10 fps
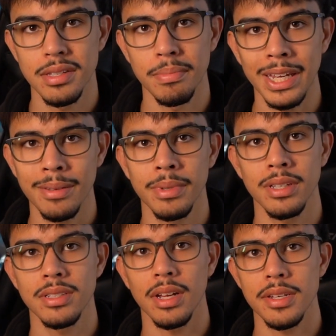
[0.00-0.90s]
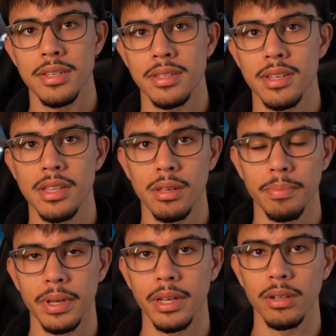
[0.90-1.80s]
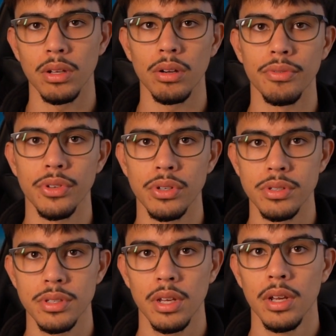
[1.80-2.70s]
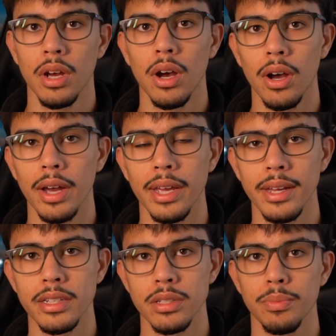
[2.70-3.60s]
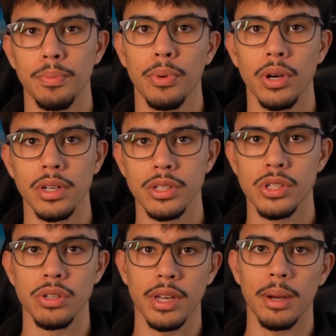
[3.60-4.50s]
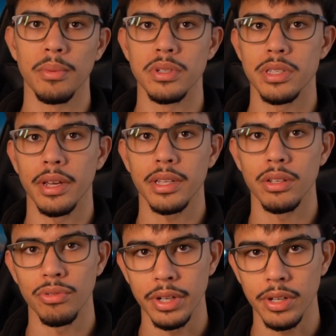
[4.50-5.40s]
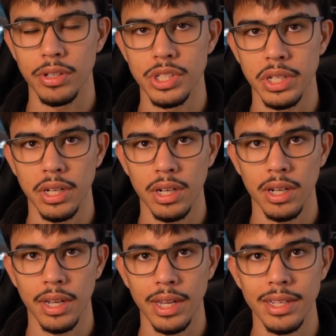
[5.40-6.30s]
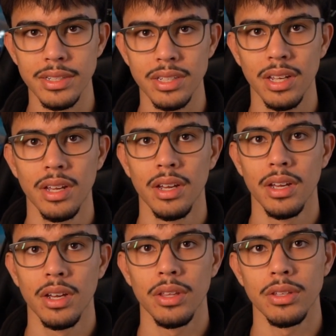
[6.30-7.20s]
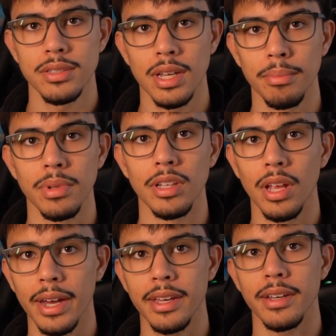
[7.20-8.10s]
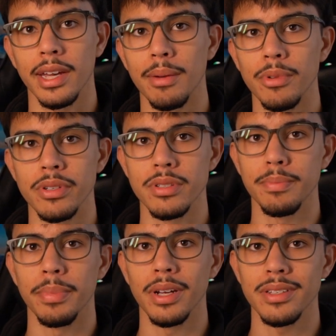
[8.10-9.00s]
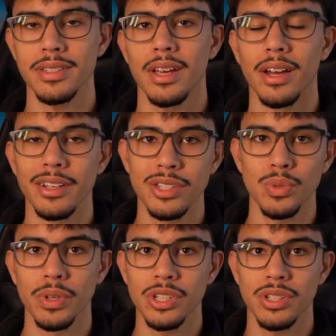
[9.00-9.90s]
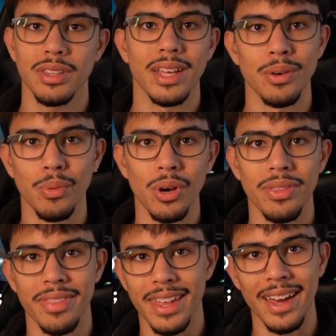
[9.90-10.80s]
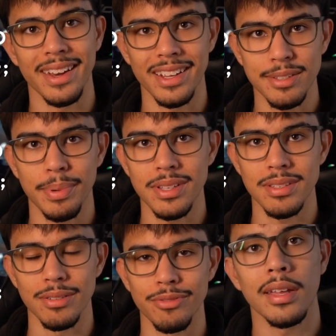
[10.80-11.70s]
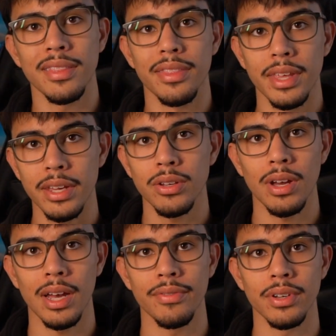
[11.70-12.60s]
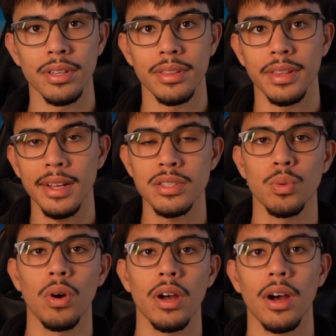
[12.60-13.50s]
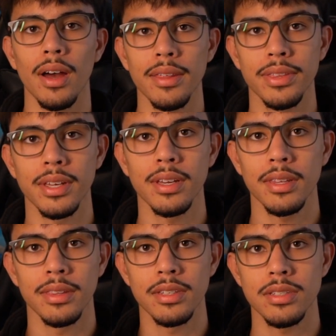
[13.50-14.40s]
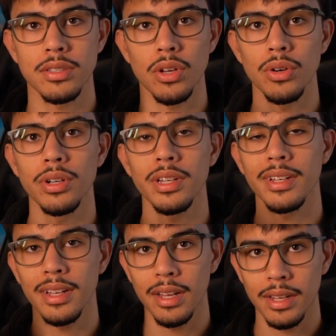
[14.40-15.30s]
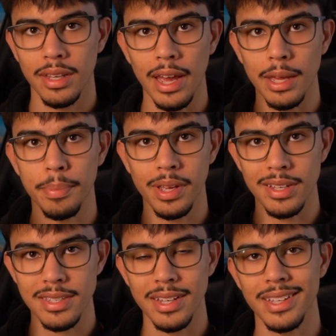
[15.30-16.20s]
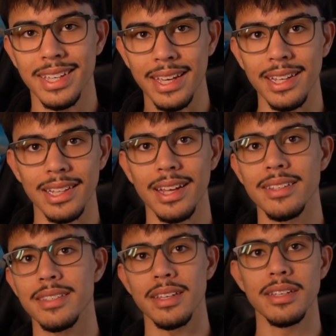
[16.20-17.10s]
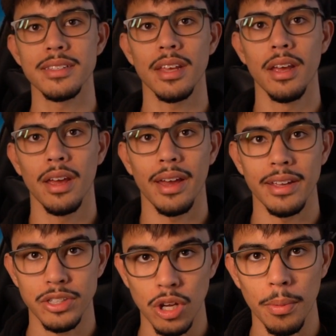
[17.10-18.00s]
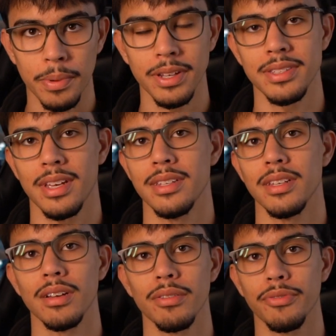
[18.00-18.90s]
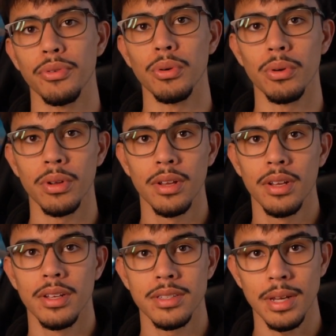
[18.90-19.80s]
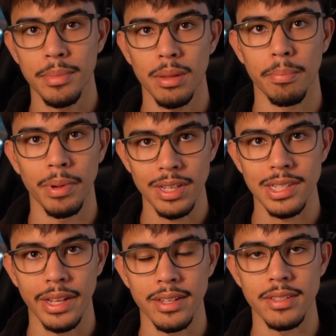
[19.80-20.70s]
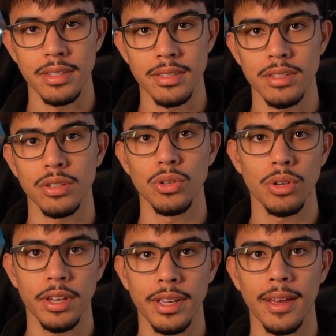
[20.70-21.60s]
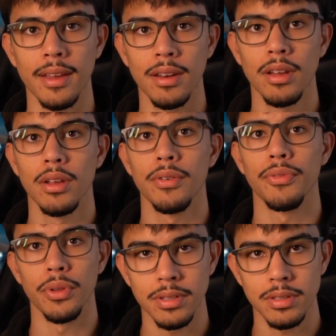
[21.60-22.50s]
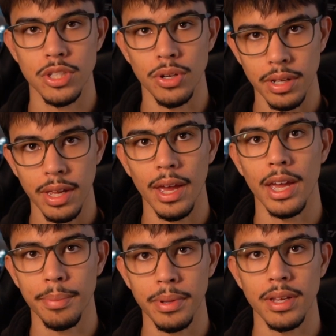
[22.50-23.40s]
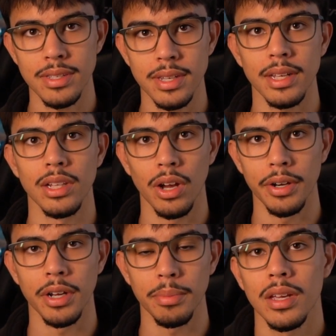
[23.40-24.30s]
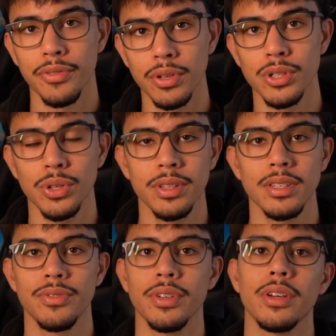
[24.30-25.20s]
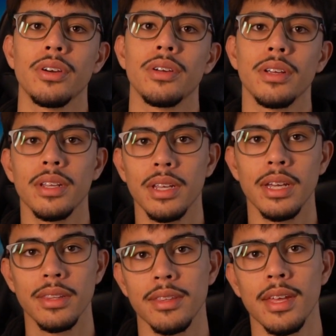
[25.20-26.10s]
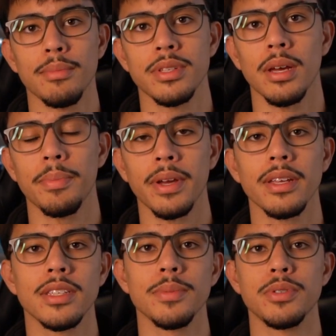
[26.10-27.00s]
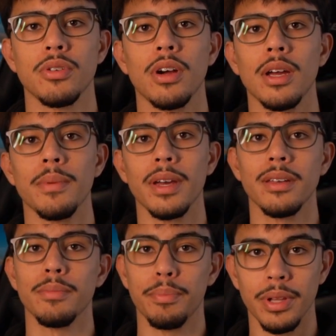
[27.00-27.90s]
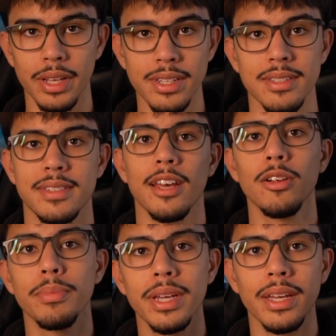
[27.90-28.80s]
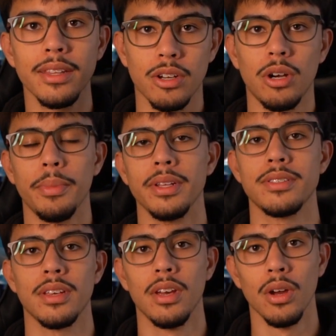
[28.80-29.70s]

is making me start to see the appeal of those high-end point-and-shoot cameras like the Ricoh GR and some Leica cameras, but I just wish they weren't that expensive. And there you have it. That's why I think the Sony APS-C kit lens is a top contender for some of the best lenses you can get for the Sony APS-C lineup. If you enjoyed this video, hit the thumbs up and subscribe, and please tell me in the comments